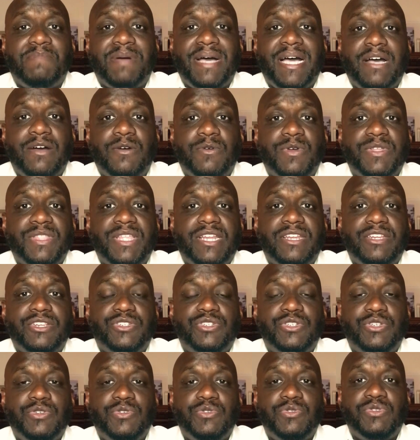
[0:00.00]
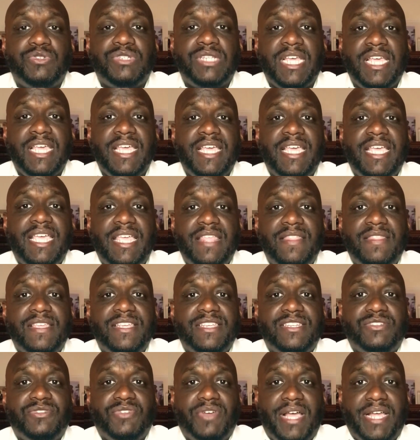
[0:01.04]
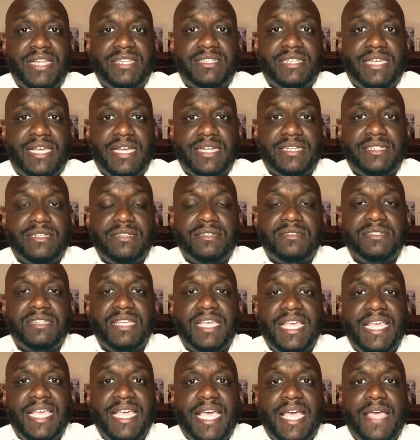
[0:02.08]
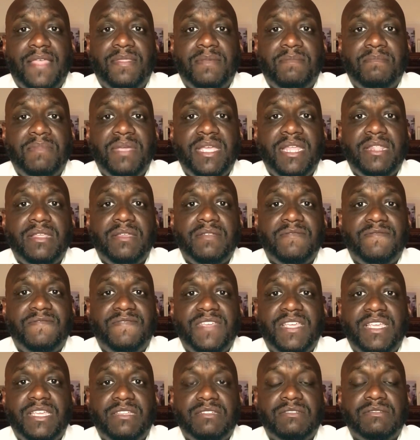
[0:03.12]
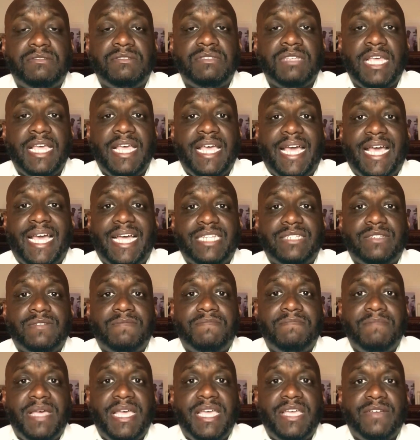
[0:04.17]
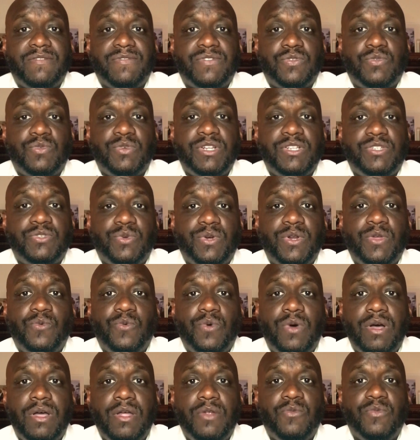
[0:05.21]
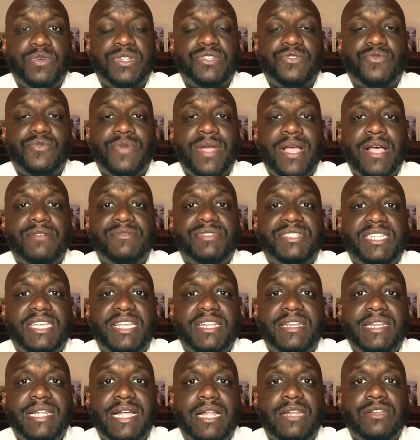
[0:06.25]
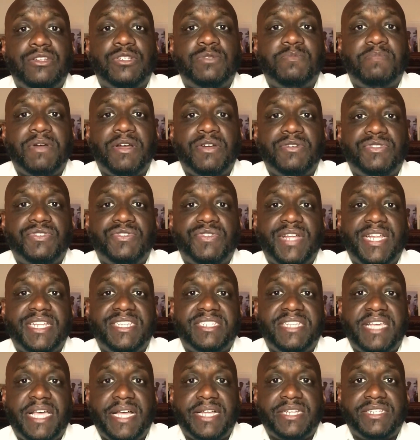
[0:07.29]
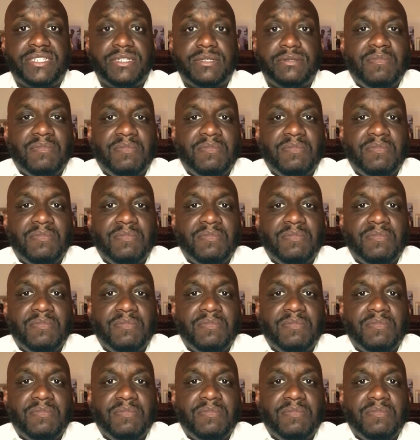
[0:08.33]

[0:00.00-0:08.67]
power that is used in these transactions, and the median fees as of May of 2021 was around $10 per transaction.